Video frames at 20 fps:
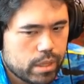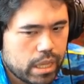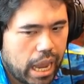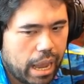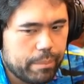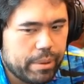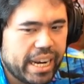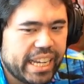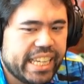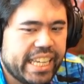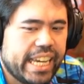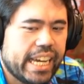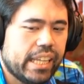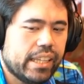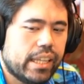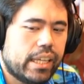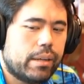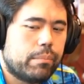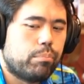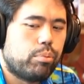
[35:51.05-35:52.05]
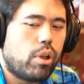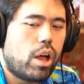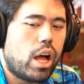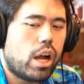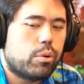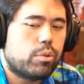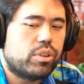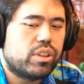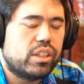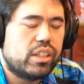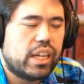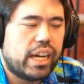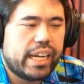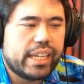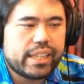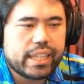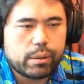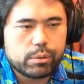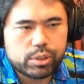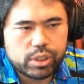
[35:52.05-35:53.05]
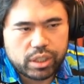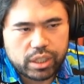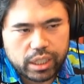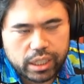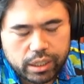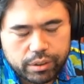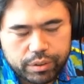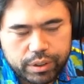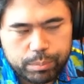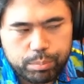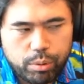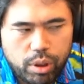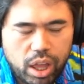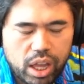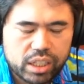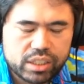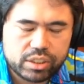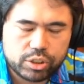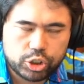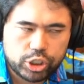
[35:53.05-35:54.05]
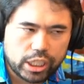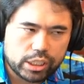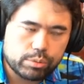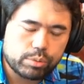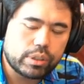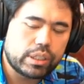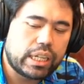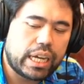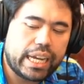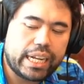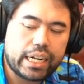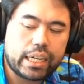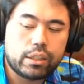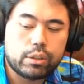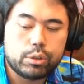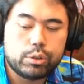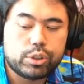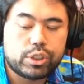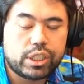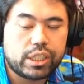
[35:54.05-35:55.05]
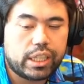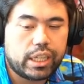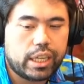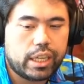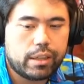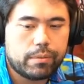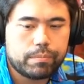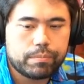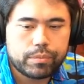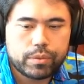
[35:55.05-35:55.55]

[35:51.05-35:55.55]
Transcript: I mean I can't let him block with the knight that was the thing if he blocks the checks with the knight I lose the game